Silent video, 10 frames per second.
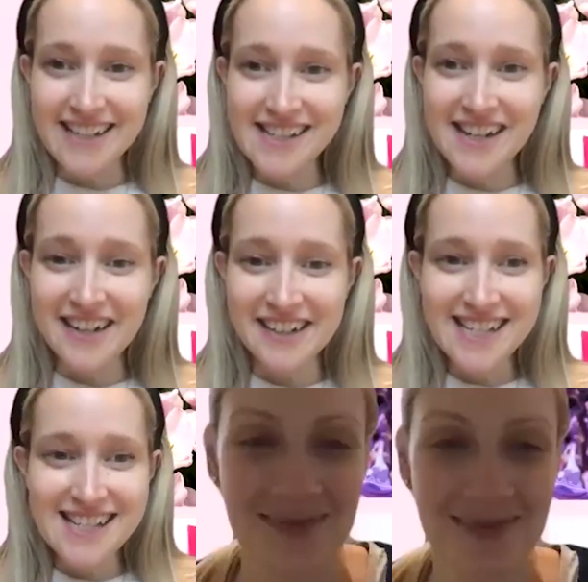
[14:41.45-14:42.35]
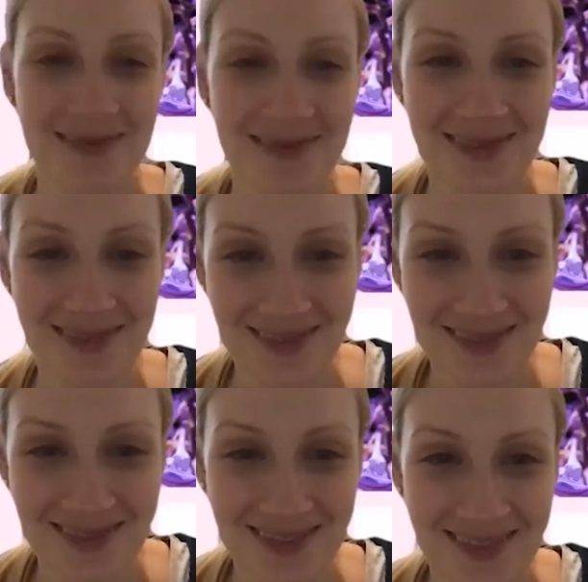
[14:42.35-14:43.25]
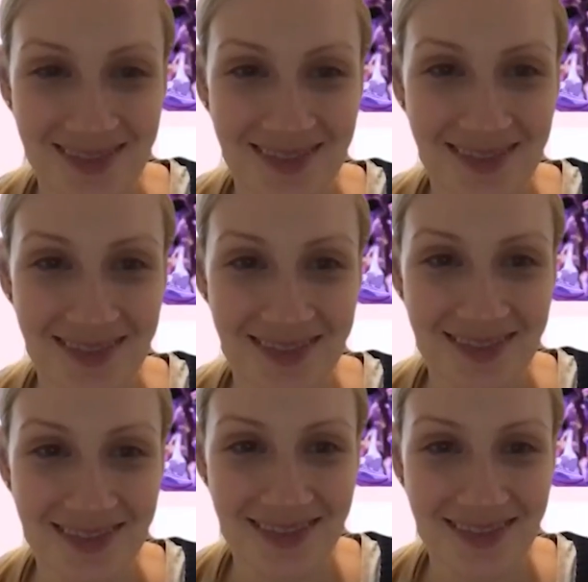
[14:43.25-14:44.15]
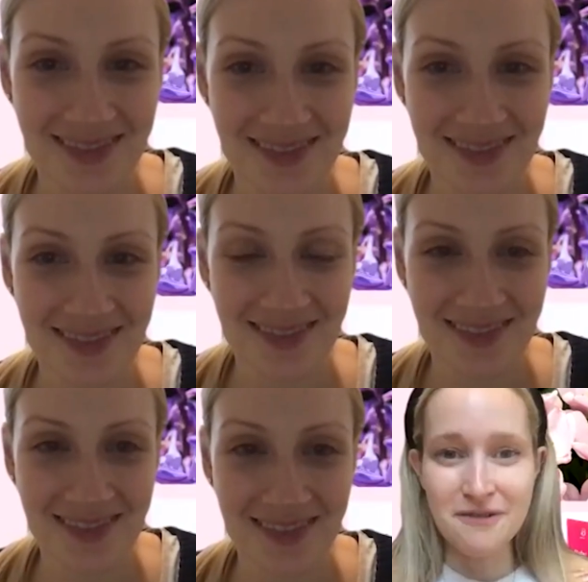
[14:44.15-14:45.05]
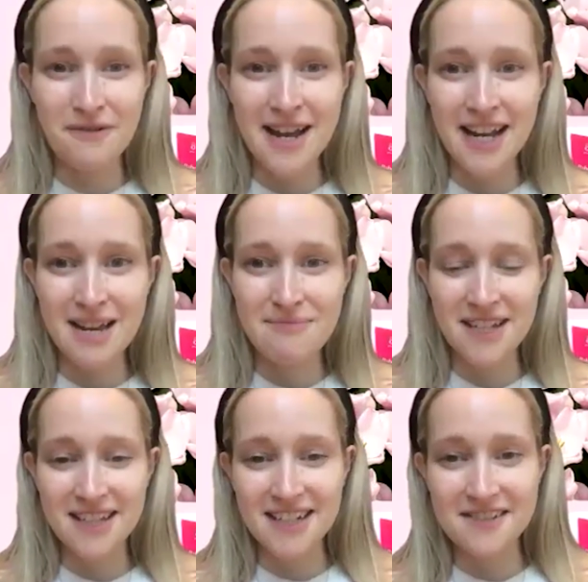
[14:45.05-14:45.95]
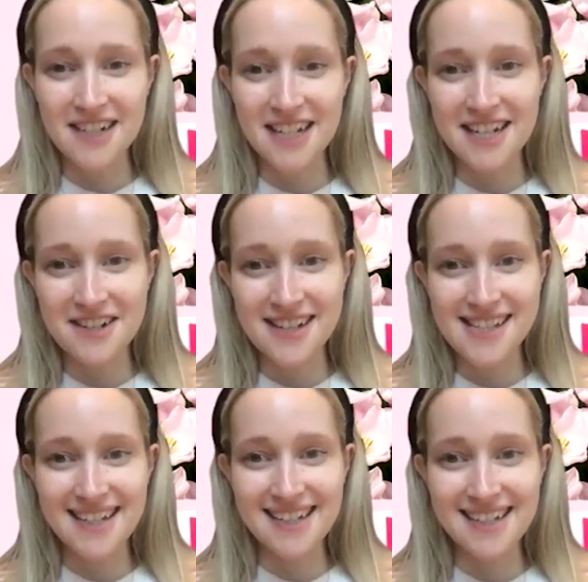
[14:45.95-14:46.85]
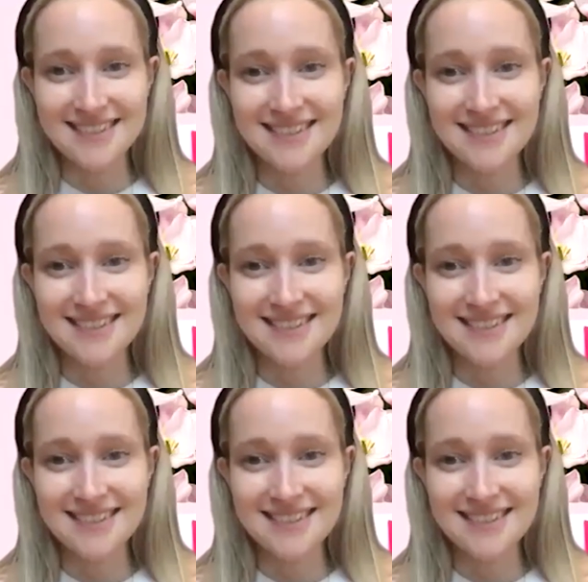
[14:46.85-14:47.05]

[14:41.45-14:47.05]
So it's nice that you guys are leading the way and keeping things really interesting.